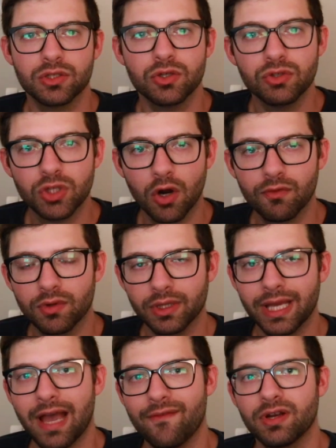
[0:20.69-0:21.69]
who don't really
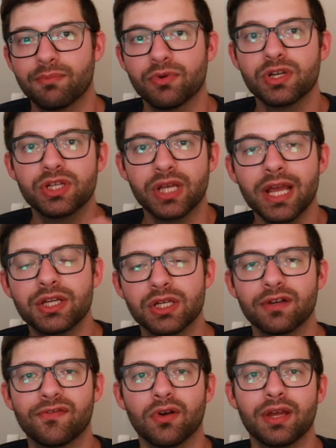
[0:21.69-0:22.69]
have an
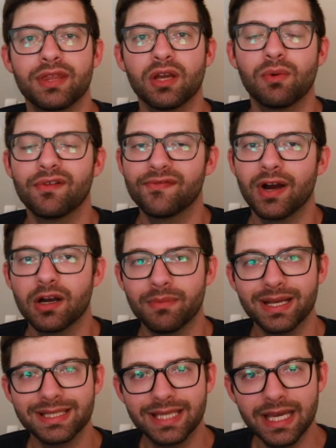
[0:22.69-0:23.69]
appreciation for, I think, what
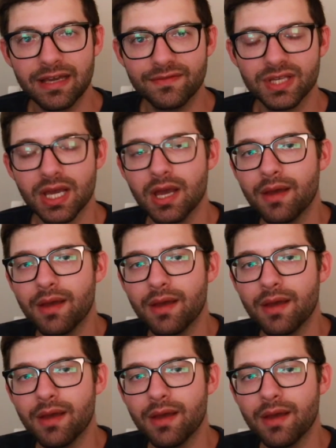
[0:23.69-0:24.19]
Firebase gives,